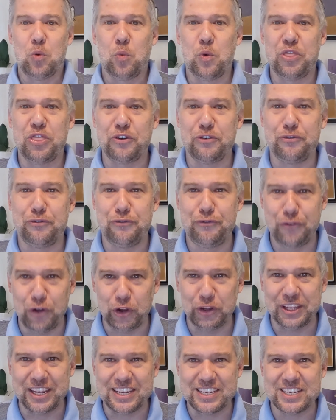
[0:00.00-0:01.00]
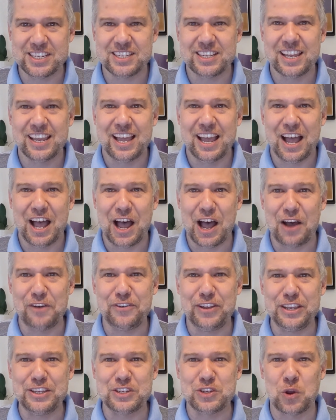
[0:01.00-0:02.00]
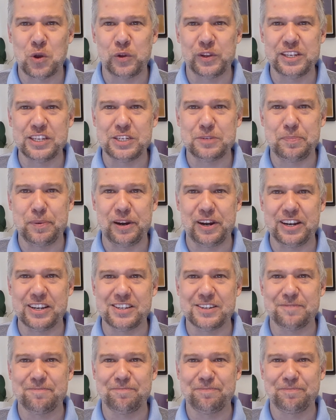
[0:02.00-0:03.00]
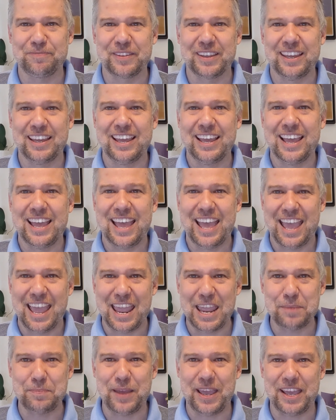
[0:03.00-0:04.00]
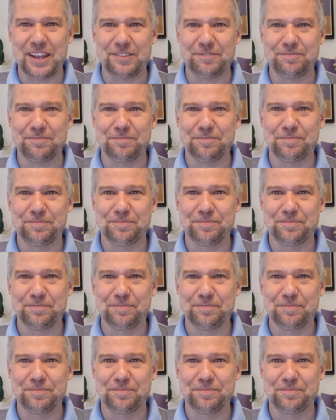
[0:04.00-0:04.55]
with the fullness of his Holy Spirit. Amen.